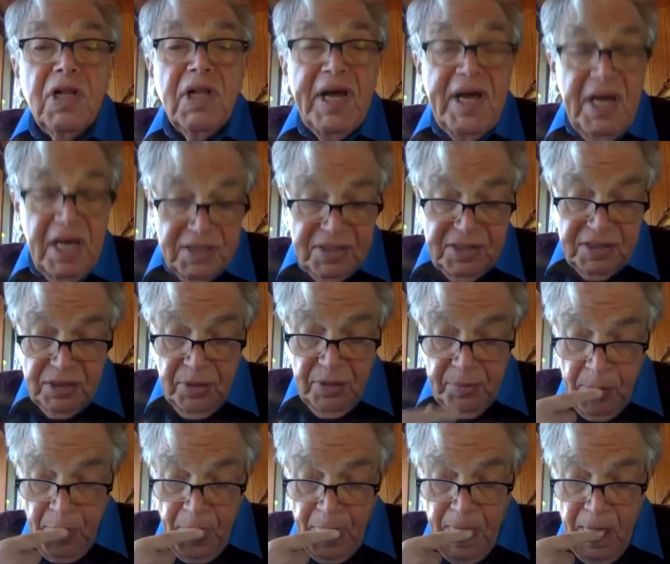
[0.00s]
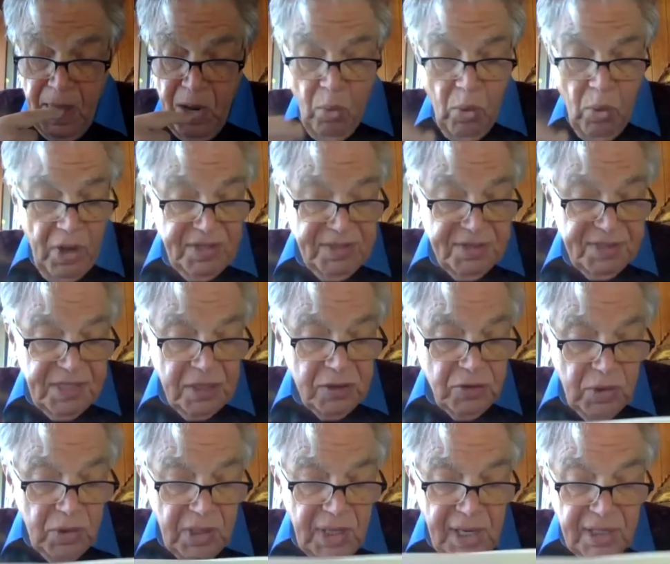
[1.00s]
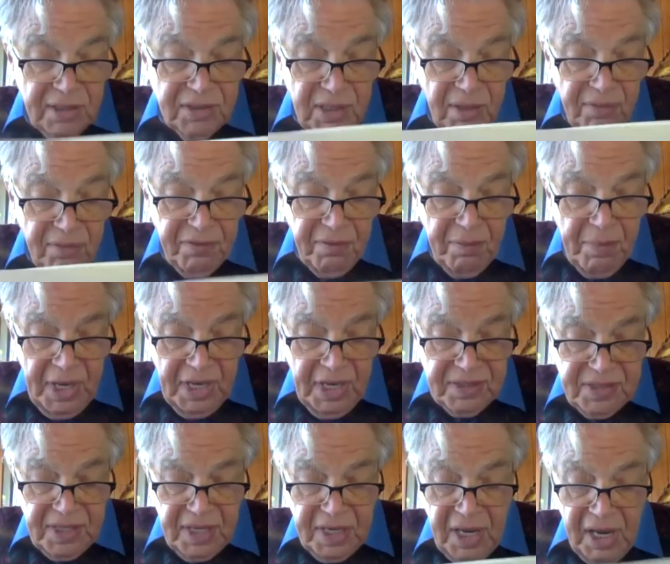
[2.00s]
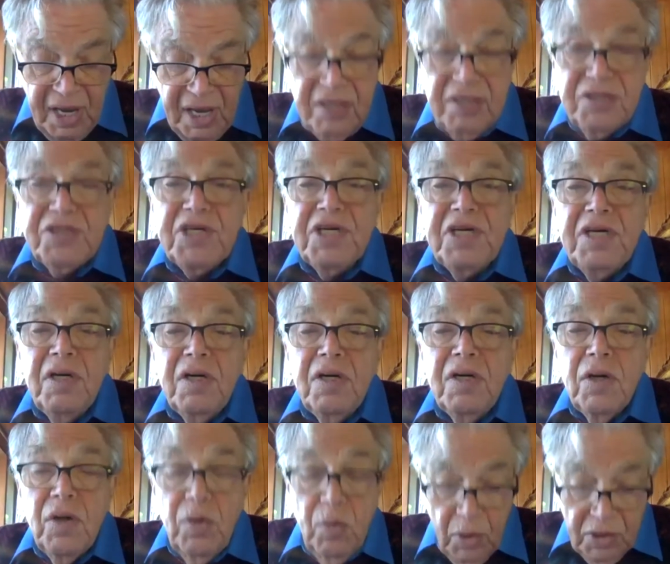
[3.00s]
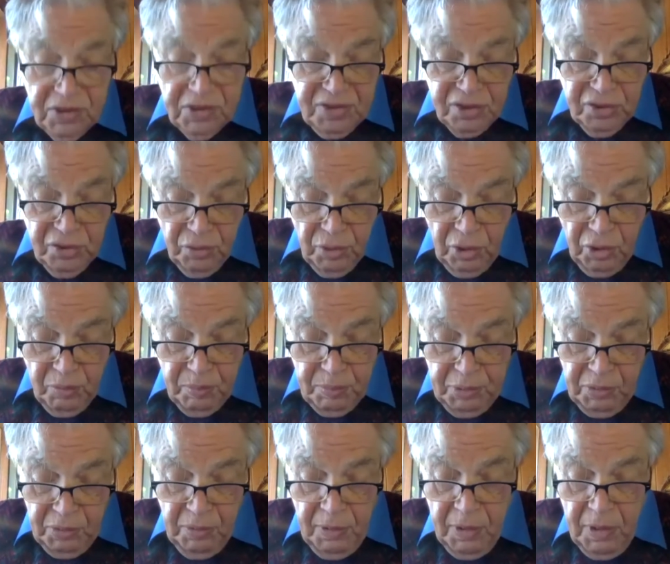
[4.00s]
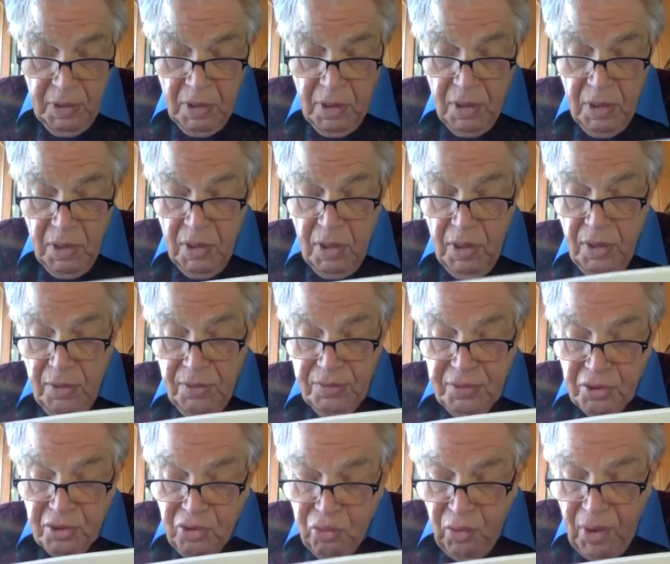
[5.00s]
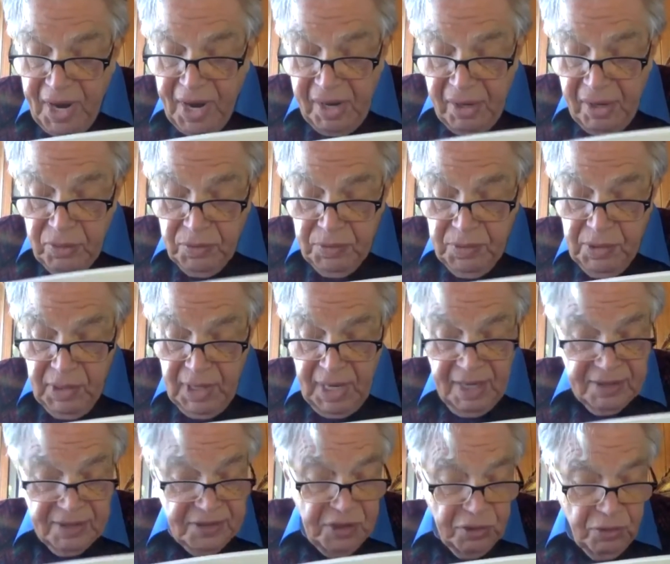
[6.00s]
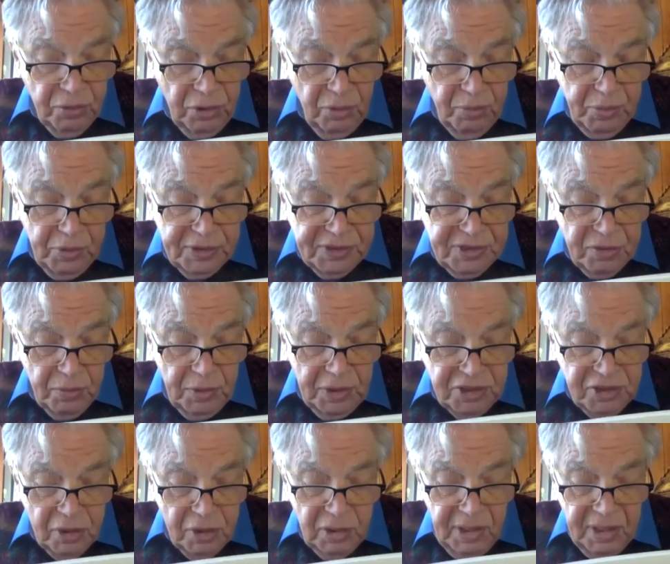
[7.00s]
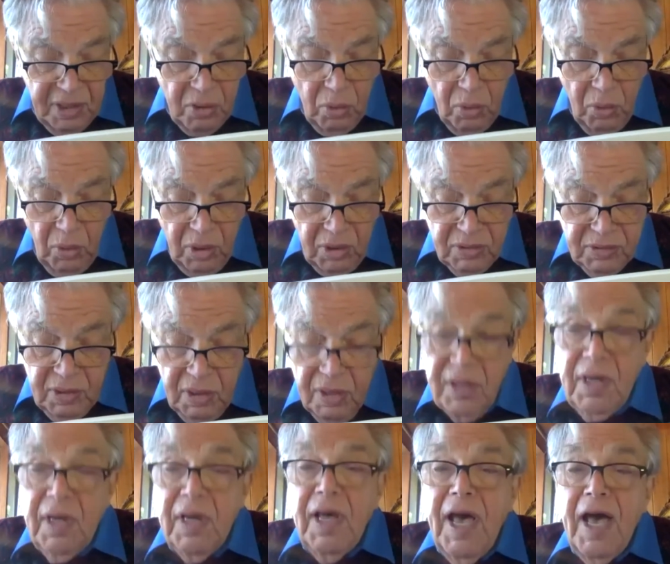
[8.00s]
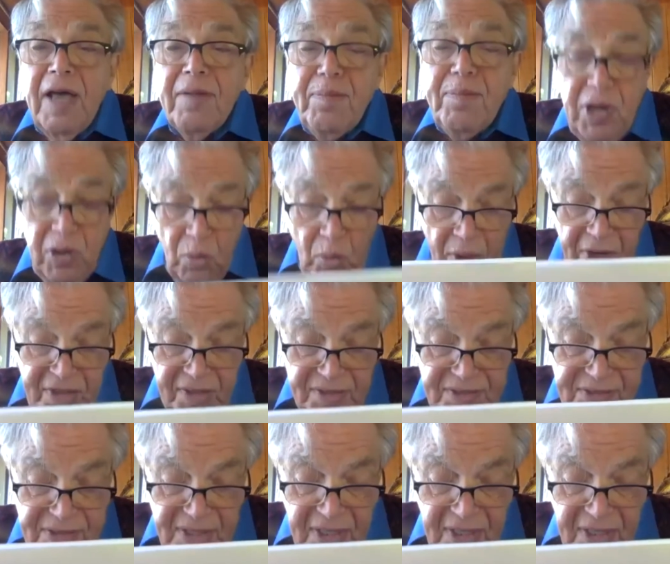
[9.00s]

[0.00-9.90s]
class, while the central concept for mass psychology was the group. The crowd, as the group was originally called, had been one of the